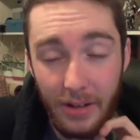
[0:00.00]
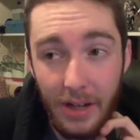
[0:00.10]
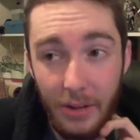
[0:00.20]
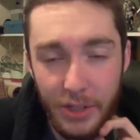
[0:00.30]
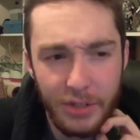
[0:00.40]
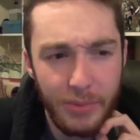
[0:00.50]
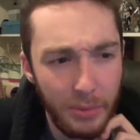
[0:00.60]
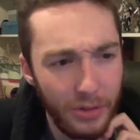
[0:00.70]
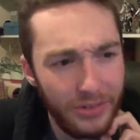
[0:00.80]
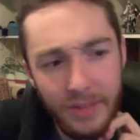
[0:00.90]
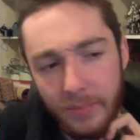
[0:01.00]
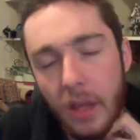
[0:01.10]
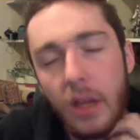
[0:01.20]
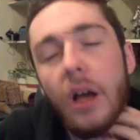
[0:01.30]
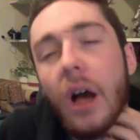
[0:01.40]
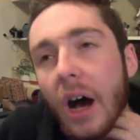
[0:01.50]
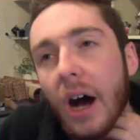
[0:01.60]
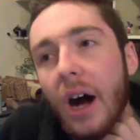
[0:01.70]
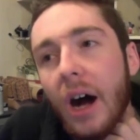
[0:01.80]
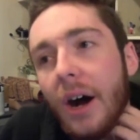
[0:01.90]
which is my birthday.
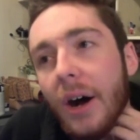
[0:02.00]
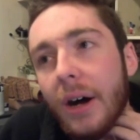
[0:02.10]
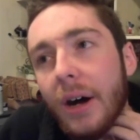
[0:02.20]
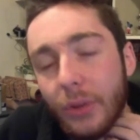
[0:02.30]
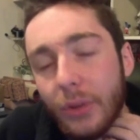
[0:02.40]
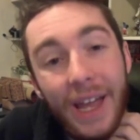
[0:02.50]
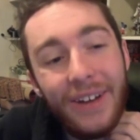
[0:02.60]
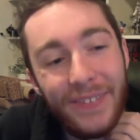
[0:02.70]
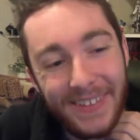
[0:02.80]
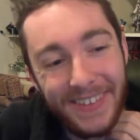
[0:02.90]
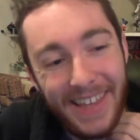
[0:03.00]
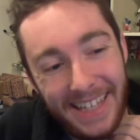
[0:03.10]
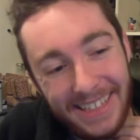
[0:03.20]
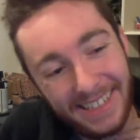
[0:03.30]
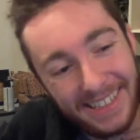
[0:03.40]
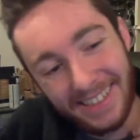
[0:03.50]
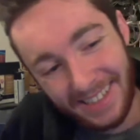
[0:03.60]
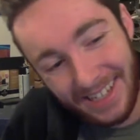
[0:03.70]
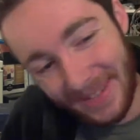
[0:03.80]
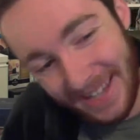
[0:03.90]
So we have that
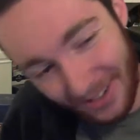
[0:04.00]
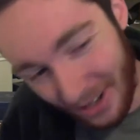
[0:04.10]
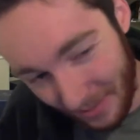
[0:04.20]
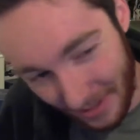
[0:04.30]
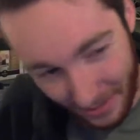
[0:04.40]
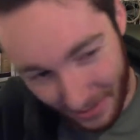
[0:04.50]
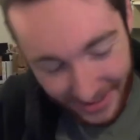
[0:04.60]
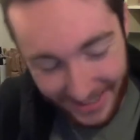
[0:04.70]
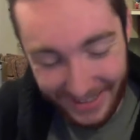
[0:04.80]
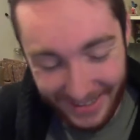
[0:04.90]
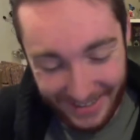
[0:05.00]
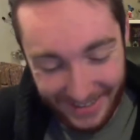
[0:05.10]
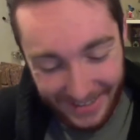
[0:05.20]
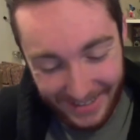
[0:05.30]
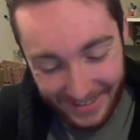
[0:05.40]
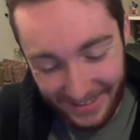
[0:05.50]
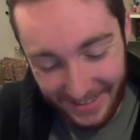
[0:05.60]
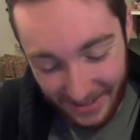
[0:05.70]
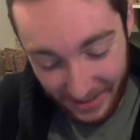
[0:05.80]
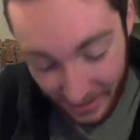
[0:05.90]
coming out on my birthday
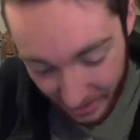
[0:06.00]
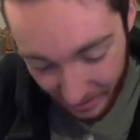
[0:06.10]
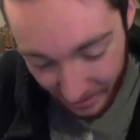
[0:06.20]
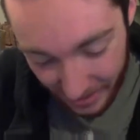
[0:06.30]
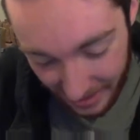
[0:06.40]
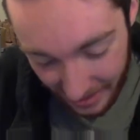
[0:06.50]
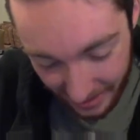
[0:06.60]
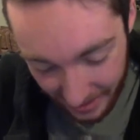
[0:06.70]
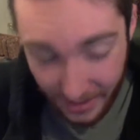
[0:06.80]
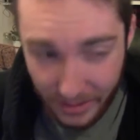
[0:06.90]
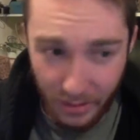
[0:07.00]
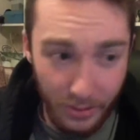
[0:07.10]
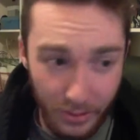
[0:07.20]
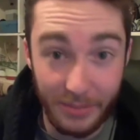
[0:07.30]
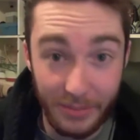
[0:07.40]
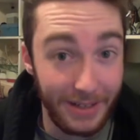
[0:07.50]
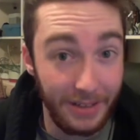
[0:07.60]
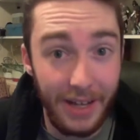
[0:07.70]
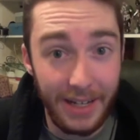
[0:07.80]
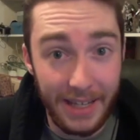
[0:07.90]
next Tuesday. So expect a
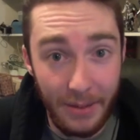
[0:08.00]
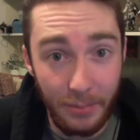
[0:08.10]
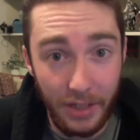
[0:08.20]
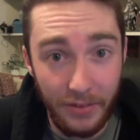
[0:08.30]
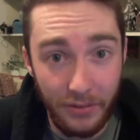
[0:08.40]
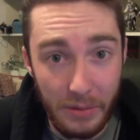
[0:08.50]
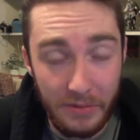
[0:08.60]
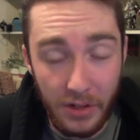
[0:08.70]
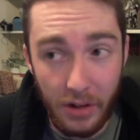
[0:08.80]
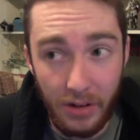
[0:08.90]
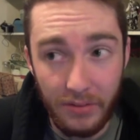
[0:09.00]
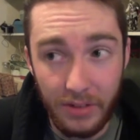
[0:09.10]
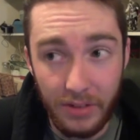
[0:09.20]
lot of gameplay from Evolve.